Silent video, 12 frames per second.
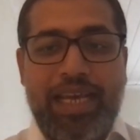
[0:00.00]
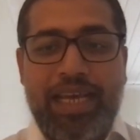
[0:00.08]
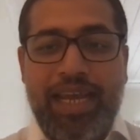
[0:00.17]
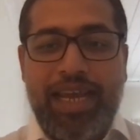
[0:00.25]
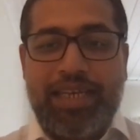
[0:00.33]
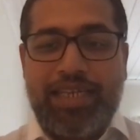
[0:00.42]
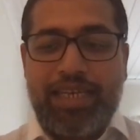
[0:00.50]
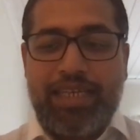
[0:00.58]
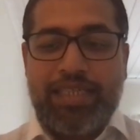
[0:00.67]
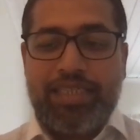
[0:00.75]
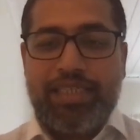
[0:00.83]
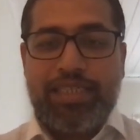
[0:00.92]
And
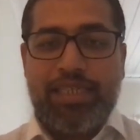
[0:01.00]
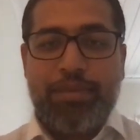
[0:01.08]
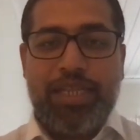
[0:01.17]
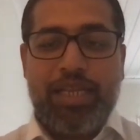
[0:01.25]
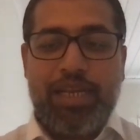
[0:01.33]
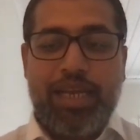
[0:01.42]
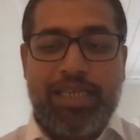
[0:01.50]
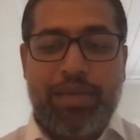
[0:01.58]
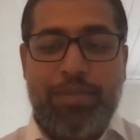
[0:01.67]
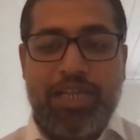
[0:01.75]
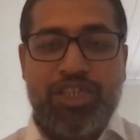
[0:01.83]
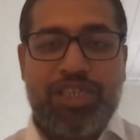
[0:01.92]
similarly, as I
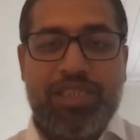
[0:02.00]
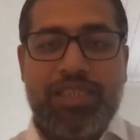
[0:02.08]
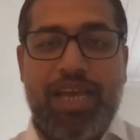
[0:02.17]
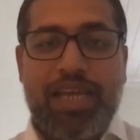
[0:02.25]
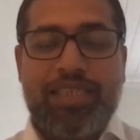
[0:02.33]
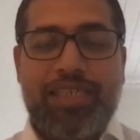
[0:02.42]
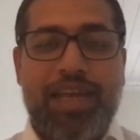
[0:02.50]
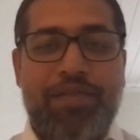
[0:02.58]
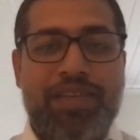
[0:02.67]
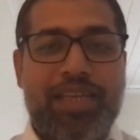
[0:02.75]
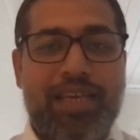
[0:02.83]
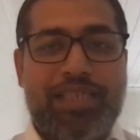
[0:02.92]
mentioned, that
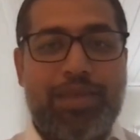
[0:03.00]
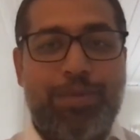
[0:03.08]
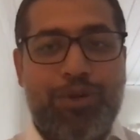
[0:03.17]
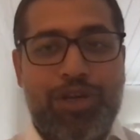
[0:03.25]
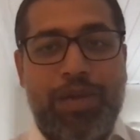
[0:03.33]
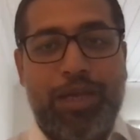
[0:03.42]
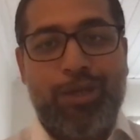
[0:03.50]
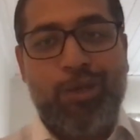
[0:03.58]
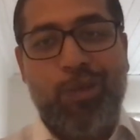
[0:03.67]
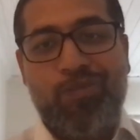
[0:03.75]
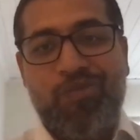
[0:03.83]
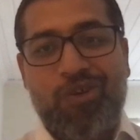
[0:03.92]
everything is supported by
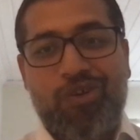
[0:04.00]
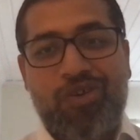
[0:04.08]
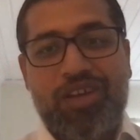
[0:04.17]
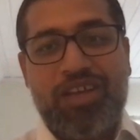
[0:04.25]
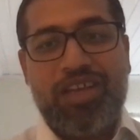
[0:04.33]
Kubeflow.